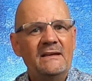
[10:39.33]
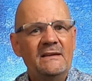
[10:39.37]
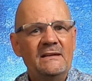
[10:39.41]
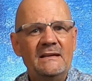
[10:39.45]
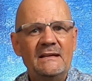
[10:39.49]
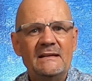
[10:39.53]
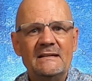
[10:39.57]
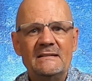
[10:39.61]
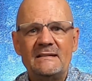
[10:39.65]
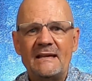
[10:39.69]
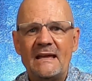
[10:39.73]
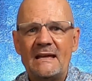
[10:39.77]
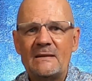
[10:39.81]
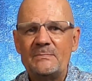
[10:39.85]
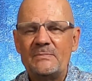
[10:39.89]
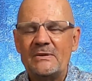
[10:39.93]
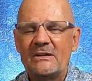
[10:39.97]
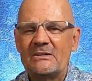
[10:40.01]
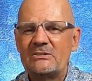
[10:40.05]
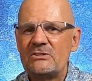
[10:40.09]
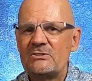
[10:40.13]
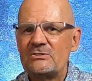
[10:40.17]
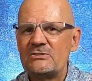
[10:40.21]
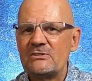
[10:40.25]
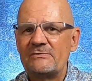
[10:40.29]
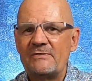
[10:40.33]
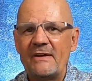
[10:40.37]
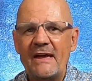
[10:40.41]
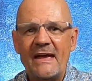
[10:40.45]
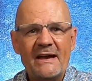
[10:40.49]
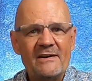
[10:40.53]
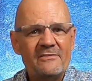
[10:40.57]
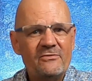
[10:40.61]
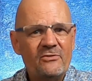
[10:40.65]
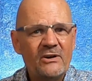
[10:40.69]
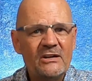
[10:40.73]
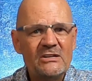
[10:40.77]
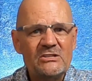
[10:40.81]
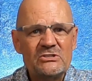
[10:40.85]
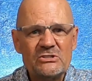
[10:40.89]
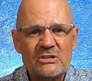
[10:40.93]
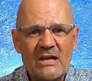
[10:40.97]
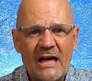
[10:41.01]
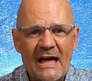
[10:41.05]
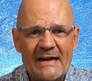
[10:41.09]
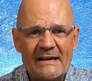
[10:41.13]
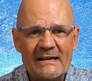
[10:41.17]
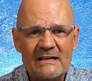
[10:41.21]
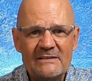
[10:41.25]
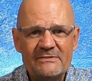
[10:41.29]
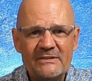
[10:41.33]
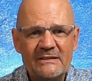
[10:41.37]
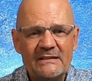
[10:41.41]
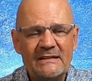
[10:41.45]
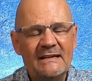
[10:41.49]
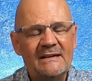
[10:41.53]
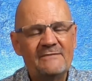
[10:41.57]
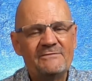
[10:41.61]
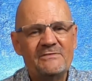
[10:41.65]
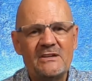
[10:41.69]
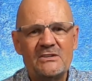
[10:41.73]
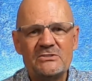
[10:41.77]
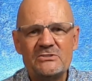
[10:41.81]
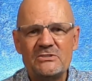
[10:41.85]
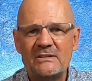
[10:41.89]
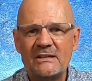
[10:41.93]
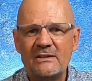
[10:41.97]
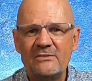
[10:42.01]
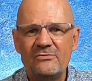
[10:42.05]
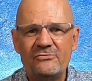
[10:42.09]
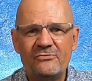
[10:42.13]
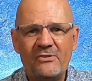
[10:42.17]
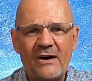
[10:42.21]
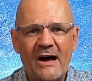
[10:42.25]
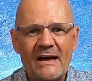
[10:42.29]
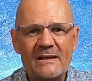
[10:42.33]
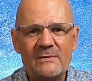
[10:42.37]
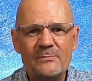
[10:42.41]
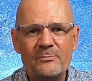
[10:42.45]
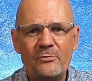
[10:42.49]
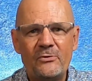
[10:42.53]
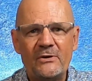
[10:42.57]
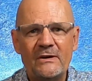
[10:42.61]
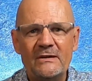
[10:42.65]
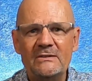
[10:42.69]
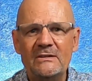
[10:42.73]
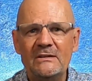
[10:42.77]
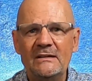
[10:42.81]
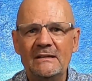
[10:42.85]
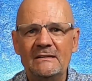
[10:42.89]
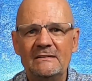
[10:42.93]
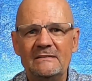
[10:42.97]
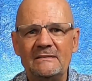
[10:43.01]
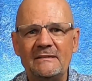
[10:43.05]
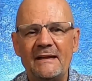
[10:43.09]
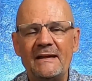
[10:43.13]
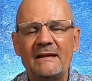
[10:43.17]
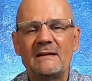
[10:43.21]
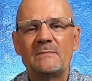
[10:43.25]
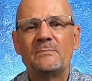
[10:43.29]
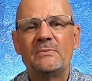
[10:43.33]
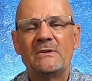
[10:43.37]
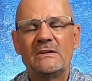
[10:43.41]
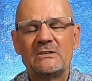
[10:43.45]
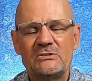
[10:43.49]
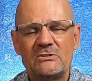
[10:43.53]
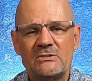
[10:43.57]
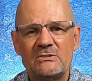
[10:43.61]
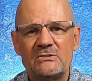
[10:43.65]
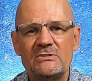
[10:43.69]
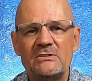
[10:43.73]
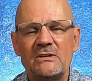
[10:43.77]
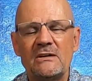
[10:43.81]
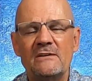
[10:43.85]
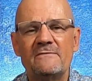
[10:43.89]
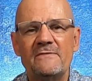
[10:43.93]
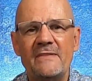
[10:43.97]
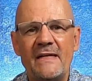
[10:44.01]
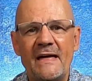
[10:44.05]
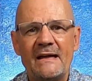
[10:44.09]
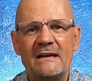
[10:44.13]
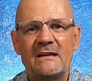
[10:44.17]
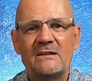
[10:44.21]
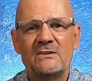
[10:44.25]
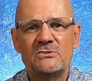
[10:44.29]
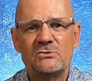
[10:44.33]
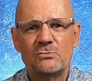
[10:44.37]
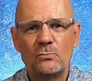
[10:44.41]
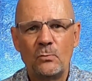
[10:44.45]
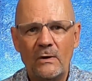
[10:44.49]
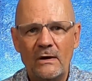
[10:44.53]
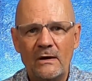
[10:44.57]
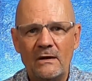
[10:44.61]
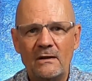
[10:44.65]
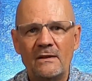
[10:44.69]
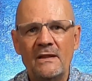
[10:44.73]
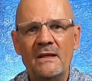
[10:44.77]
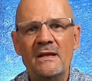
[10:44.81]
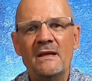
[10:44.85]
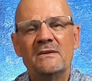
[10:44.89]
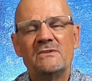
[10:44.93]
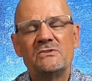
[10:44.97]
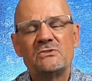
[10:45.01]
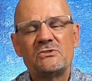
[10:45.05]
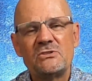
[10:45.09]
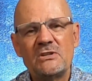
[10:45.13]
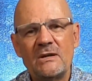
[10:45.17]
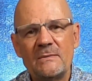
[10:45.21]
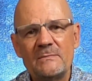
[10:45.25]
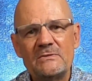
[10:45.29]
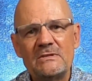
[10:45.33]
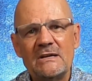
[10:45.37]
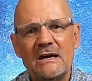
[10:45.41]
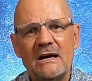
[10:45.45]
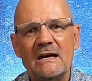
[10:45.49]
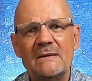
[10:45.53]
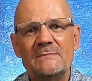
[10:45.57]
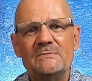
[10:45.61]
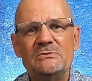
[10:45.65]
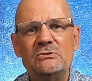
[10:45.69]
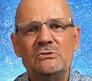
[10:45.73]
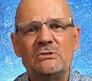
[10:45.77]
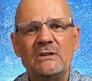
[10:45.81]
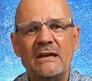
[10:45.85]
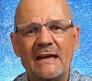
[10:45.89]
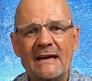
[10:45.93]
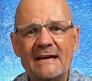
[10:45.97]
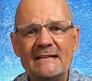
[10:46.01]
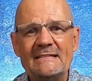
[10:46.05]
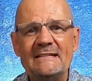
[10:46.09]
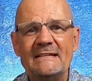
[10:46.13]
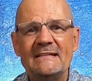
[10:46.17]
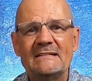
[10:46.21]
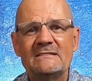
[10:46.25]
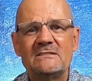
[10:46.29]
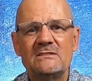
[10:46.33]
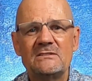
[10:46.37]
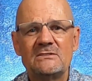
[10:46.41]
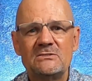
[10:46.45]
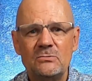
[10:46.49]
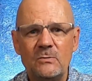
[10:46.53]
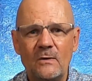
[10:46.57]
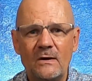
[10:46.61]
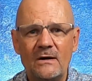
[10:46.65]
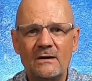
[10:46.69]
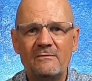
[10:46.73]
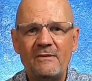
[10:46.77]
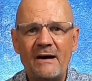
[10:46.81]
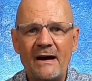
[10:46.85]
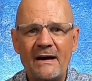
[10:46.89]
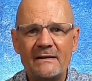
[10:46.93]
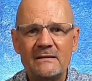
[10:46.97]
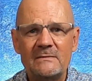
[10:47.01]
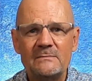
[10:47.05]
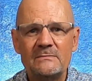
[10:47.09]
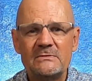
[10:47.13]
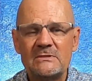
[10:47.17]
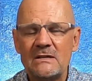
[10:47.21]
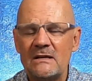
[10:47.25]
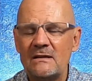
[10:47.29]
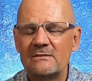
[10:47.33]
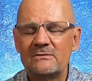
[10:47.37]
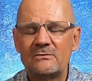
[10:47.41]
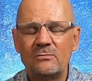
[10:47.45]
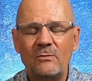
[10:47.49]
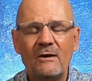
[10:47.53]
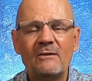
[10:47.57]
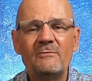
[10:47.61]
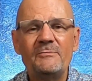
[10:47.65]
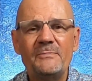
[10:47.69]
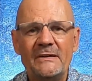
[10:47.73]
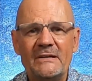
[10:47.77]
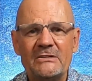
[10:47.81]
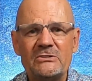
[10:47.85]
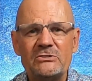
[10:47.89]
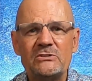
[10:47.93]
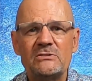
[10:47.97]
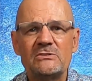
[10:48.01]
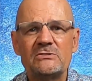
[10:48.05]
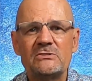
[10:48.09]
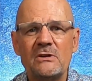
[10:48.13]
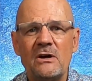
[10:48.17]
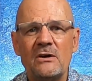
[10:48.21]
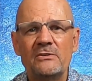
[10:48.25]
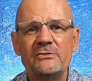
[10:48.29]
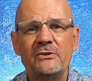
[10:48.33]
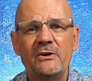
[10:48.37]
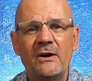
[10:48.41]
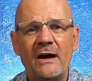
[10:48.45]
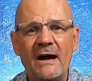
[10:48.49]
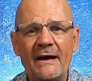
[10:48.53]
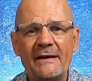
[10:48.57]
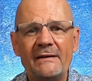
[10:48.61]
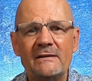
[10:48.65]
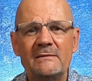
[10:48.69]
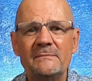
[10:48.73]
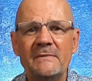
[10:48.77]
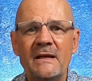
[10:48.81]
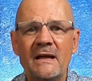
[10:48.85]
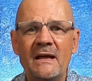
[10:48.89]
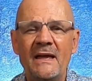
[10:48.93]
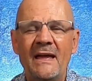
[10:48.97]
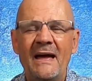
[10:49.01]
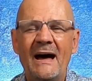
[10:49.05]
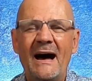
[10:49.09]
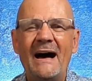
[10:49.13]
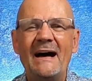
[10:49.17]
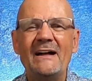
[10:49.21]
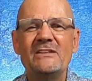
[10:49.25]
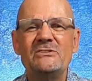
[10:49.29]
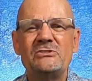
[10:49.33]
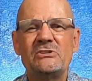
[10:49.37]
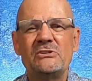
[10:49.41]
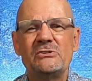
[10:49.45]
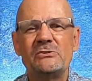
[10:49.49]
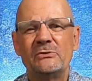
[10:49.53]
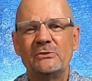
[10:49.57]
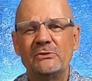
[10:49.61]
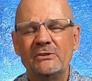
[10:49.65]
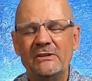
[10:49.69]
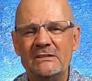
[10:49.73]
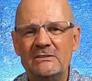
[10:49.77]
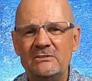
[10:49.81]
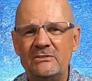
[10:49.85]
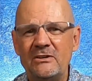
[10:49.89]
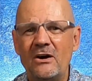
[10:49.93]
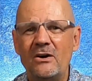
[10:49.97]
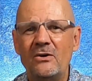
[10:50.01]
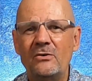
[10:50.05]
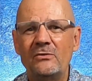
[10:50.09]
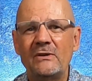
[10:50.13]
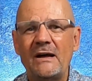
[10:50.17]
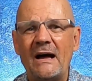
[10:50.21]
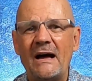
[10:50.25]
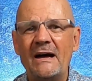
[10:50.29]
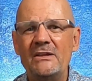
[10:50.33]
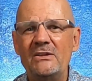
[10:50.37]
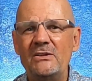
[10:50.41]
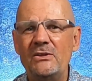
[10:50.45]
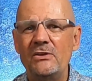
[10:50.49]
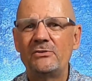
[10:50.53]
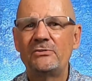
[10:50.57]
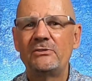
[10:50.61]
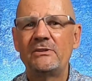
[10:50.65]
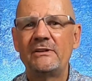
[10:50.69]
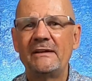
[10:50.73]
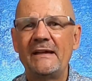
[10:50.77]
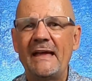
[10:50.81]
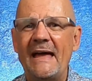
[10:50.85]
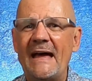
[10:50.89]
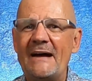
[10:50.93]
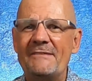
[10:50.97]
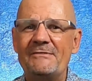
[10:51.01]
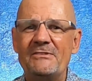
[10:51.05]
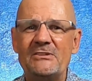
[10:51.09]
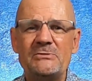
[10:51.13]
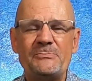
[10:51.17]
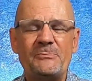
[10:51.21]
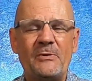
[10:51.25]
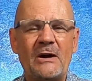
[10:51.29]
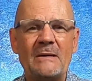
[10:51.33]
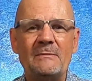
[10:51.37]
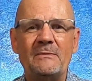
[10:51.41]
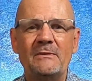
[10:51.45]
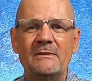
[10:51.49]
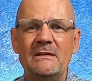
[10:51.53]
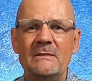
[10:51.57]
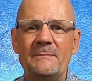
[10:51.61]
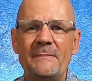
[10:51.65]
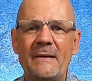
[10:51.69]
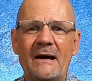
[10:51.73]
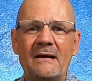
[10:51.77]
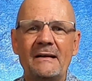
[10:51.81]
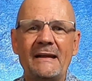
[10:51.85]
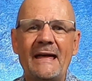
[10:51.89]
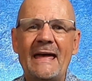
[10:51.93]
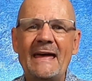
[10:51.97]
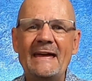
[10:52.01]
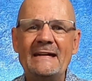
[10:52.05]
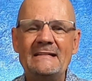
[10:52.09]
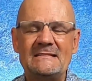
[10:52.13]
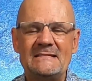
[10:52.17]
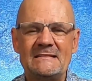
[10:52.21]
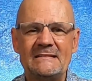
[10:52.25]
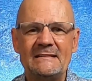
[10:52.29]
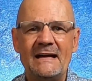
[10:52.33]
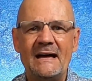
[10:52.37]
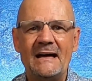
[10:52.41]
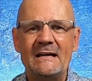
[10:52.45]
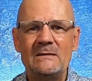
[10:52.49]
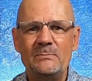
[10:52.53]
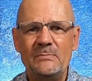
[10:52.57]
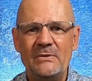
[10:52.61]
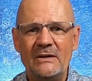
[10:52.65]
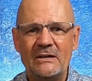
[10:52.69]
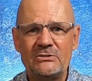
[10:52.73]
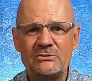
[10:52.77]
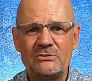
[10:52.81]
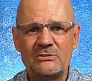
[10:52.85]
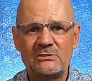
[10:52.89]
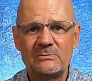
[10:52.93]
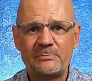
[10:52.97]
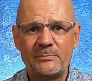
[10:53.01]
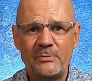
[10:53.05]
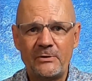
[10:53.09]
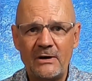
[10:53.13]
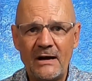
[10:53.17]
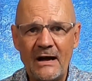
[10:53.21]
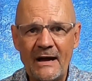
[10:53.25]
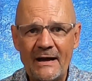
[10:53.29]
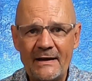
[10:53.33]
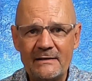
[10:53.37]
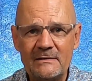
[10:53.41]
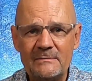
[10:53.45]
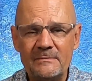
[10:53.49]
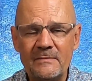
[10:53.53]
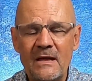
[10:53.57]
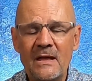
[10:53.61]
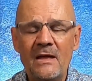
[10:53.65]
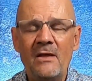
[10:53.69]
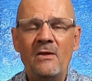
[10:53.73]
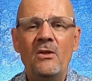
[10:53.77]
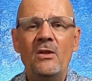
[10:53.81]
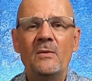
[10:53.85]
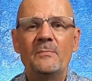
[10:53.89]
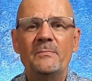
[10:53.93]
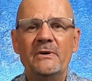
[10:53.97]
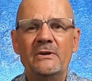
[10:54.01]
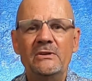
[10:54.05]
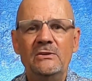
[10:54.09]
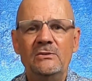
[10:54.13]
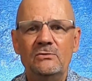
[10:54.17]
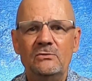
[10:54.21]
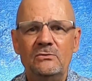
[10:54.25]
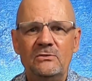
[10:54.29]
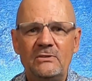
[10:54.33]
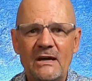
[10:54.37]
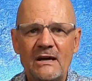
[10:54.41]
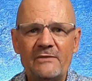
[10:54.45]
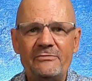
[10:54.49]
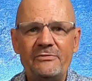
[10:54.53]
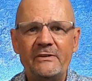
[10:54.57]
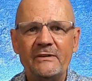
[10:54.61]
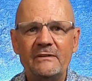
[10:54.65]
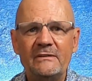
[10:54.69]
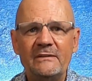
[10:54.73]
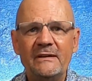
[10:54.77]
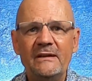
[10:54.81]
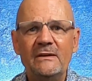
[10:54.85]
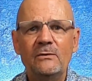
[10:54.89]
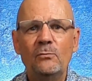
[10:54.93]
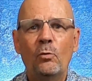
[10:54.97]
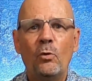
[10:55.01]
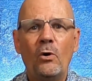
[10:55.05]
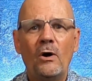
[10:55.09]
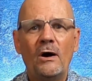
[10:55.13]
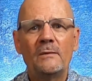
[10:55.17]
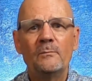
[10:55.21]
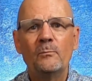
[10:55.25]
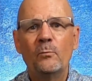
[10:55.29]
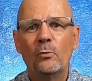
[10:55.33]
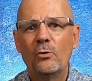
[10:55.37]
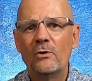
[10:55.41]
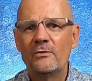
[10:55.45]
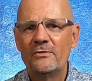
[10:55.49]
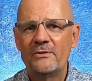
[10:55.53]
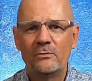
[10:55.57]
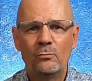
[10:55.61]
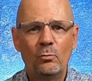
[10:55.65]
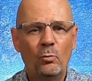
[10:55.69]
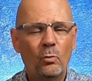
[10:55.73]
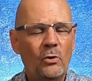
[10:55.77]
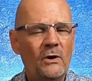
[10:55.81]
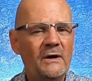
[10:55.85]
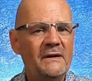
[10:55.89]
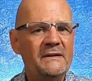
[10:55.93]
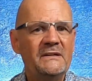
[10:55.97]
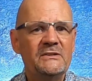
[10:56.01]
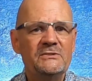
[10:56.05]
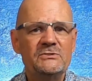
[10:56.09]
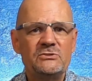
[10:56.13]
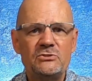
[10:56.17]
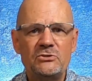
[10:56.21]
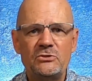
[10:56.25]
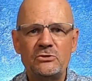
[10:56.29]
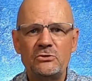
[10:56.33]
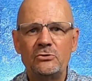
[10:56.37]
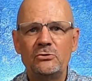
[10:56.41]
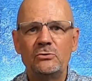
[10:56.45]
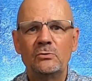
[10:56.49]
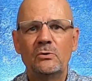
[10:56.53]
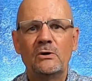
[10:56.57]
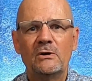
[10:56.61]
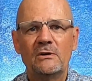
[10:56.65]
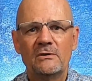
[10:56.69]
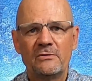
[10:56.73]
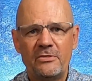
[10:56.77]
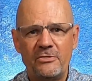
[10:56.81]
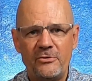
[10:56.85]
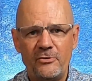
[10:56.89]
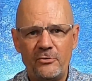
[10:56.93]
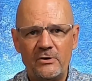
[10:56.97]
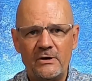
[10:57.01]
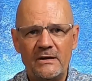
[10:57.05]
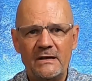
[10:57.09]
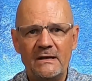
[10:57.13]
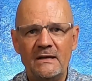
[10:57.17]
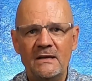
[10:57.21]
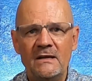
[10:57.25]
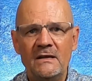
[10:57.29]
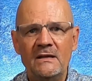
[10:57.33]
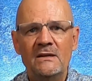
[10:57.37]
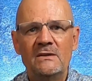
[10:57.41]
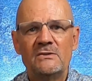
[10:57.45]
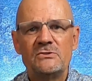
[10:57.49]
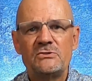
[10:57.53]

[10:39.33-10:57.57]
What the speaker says: You need to take pictures of every side of it. If there's any fine print, you need to take pictures of that as well. Sometimes you can get to 12 pictures on your item. I generally don't. I usually average probably about 8 to 9 pictures per item, but you definitely want more than 1, 2, or 3.